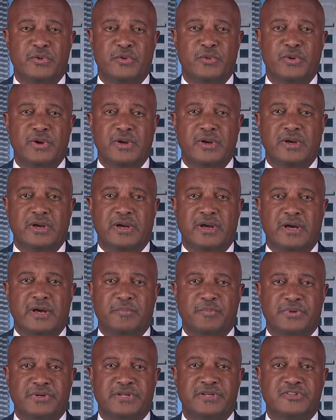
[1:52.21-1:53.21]
who
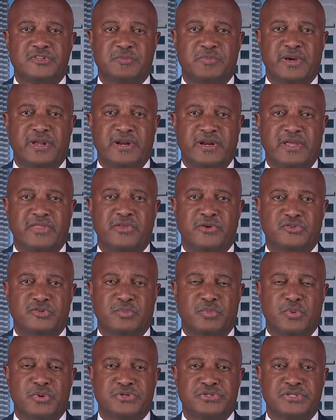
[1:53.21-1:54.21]
uh, participated in
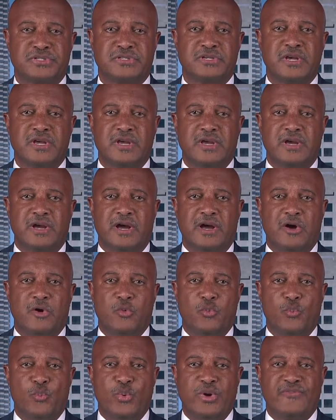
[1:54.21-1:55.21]
those abortions.
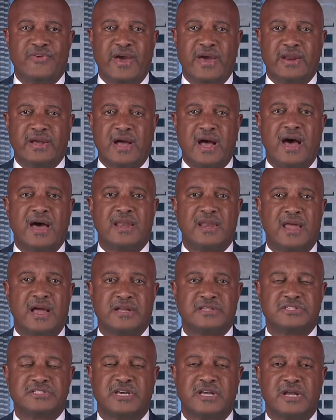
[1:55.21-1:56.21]
Uh, we've had a
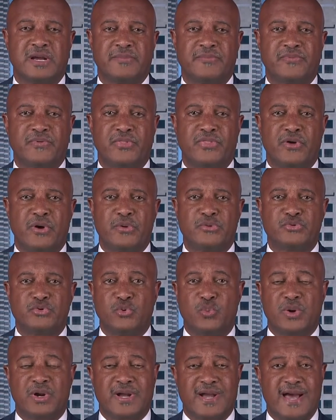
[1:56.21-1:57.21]
hotline set up for those
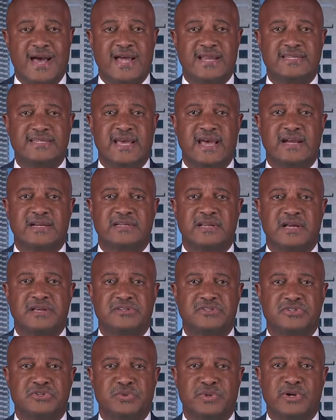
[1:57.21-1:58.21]
who want to contact
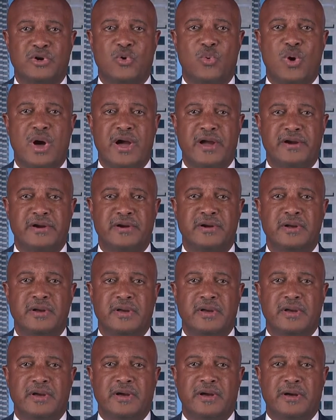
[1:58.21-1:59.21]
us to inquire
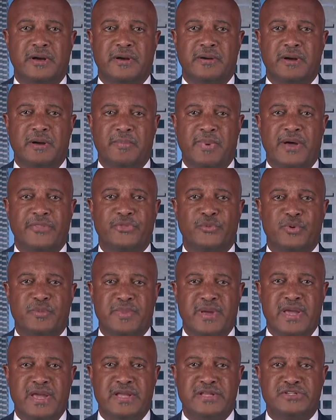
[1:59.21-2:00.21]
uh, about the
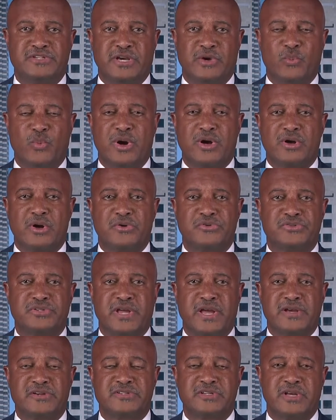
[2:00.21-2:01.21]
remains and what
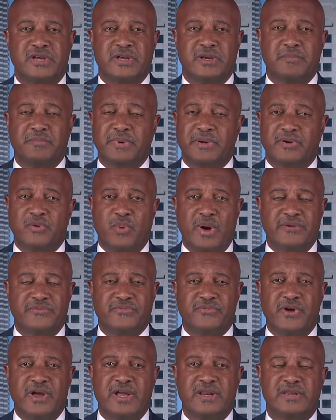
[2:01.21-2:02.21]
goes next. But
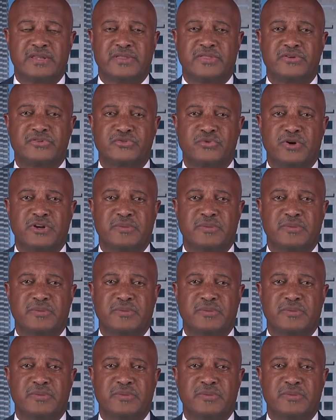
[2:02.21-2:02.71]
quite frankly, there's